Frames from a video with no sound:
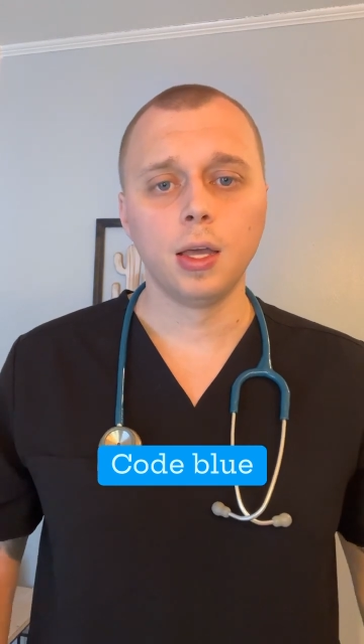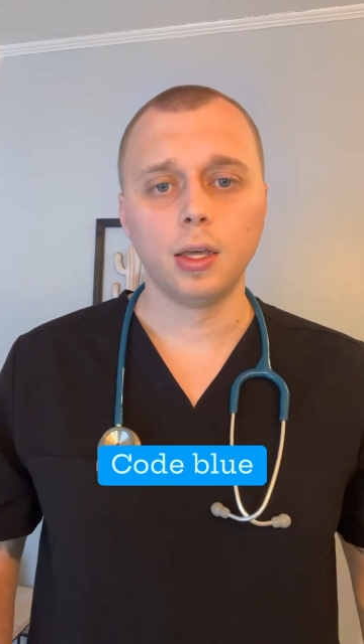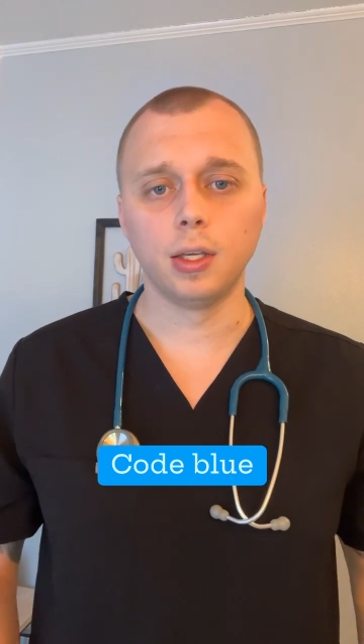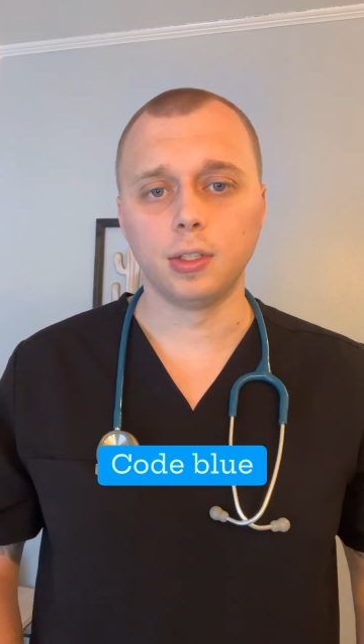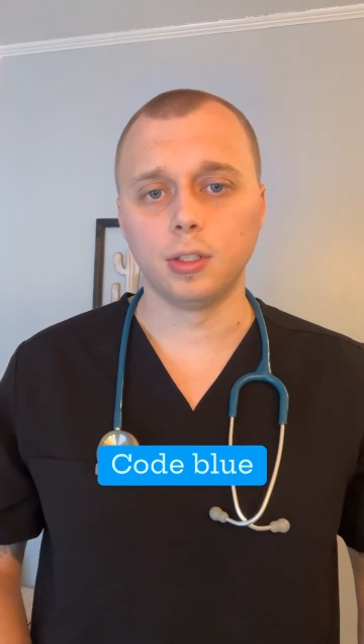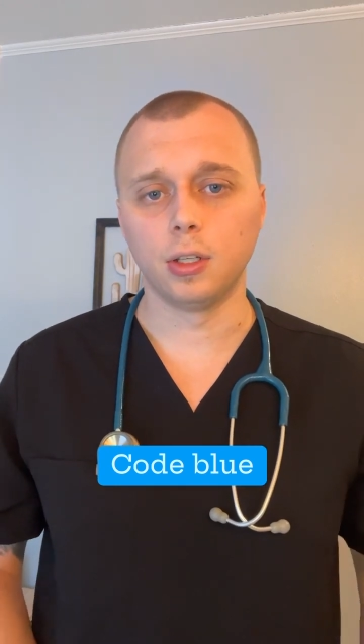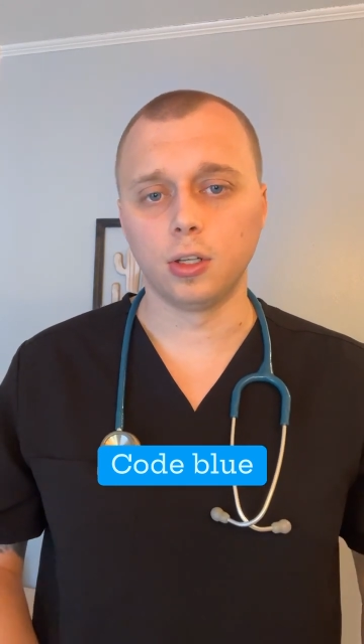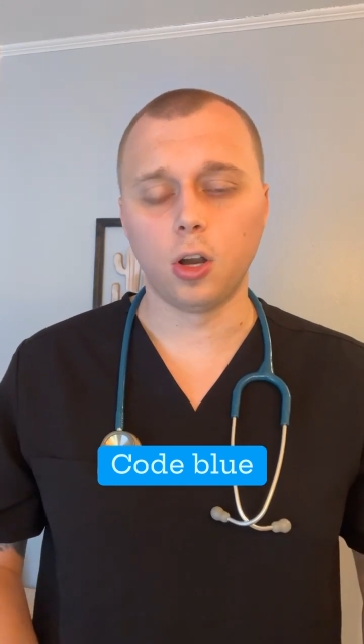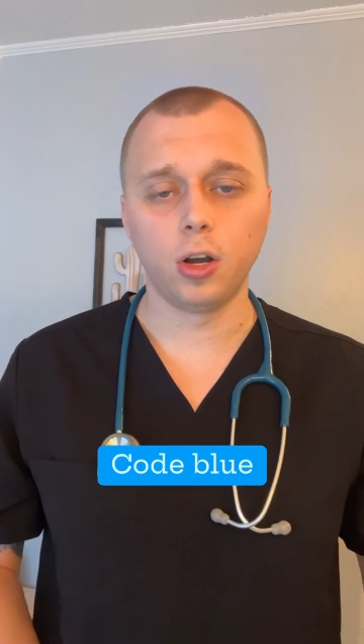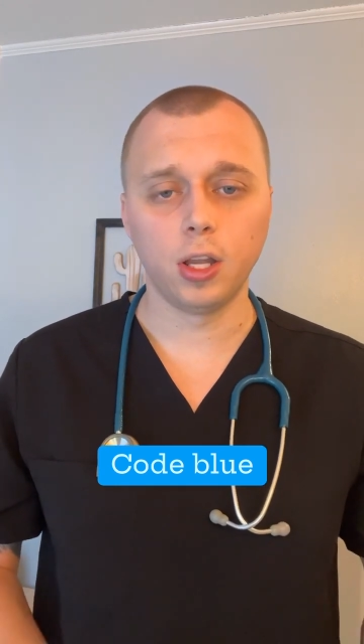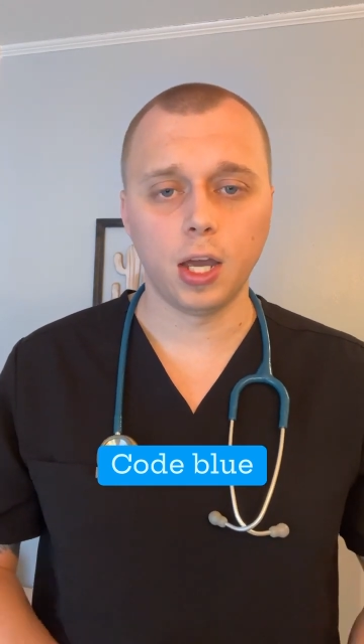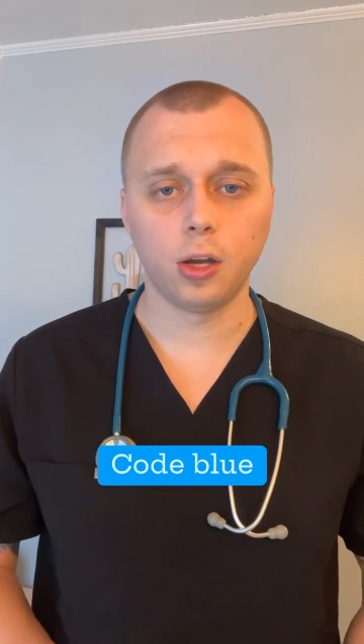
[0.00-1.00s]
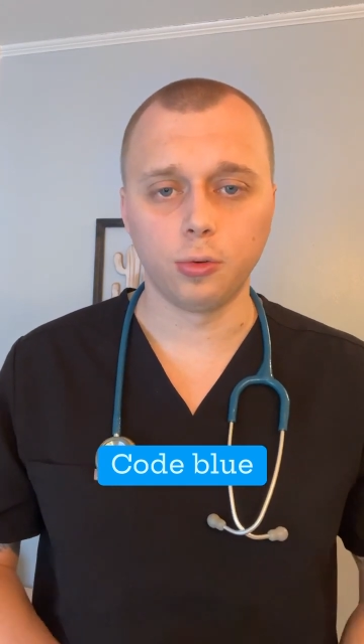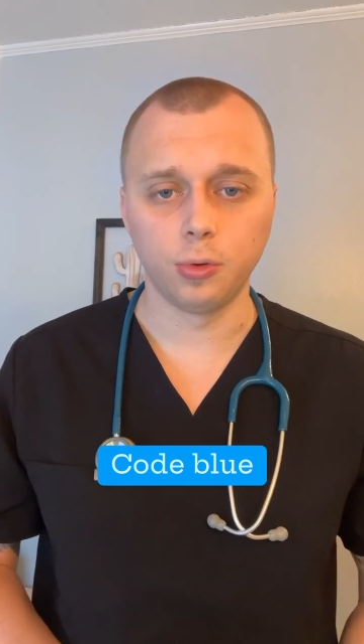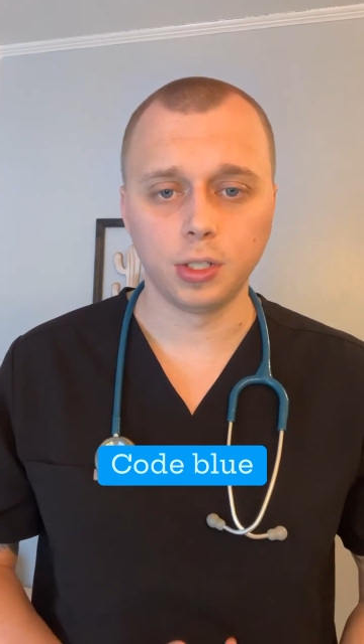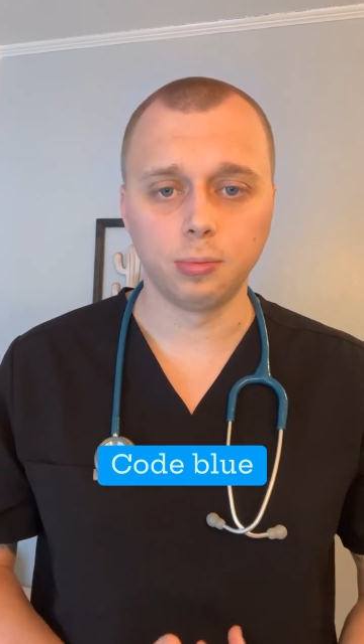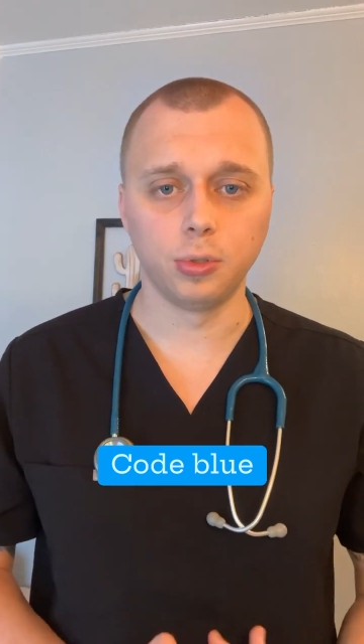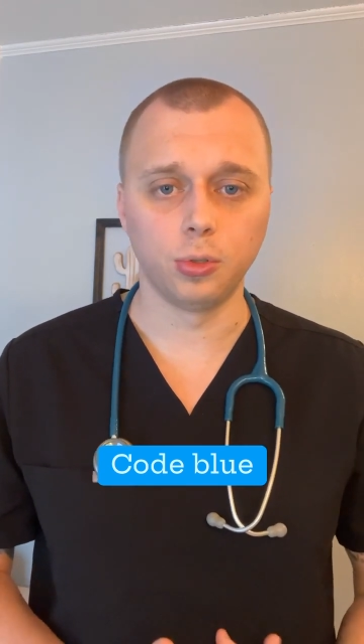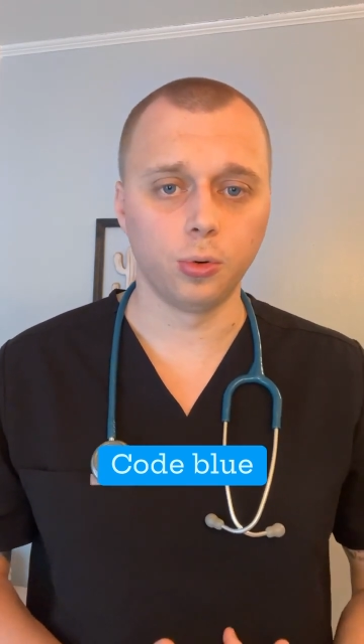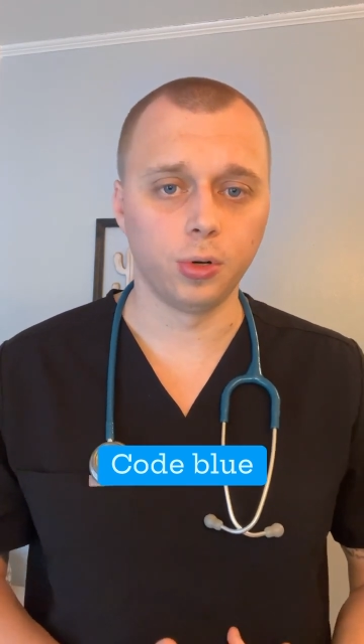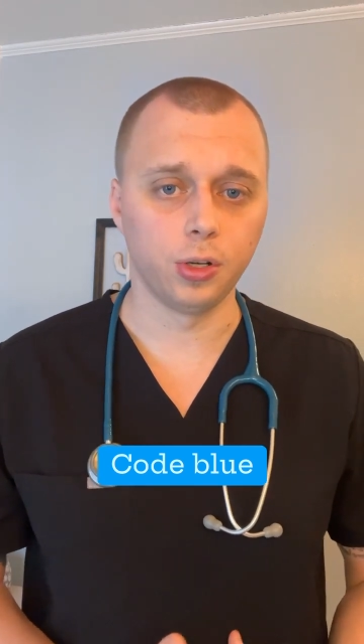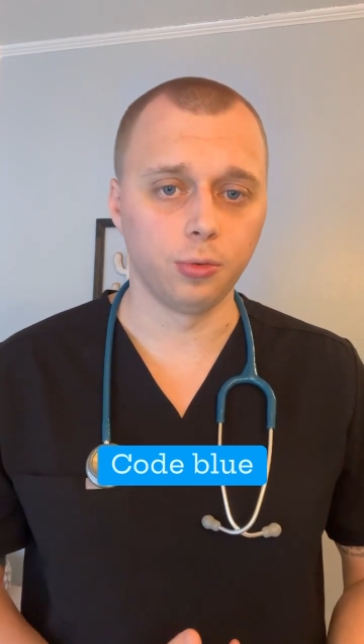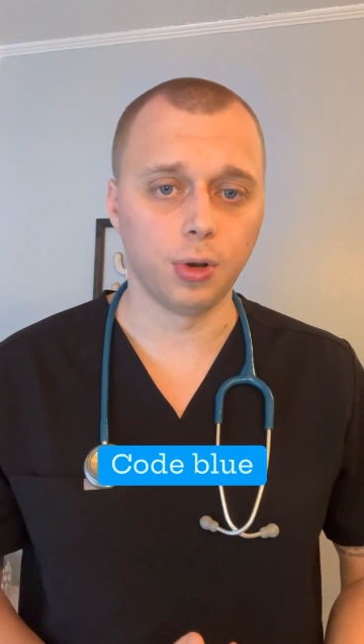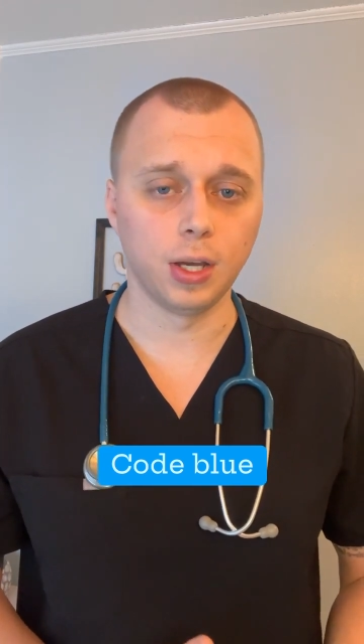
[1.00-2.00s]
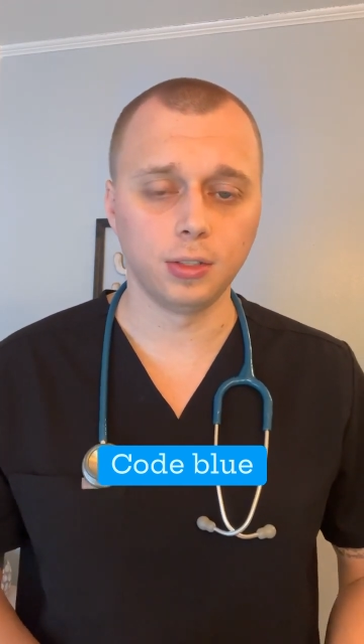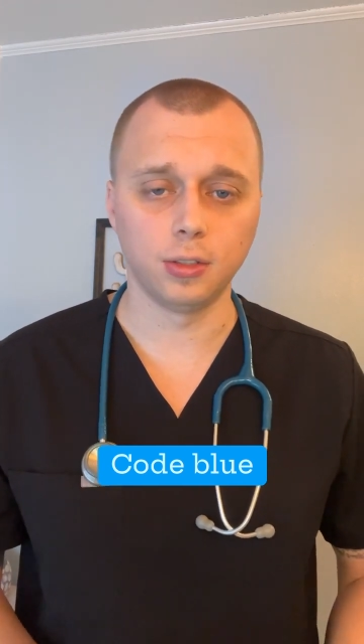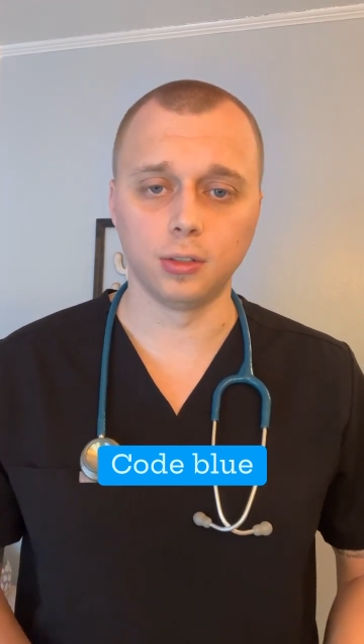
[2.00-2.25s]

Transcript: It's a cardiac or respiratory arrest,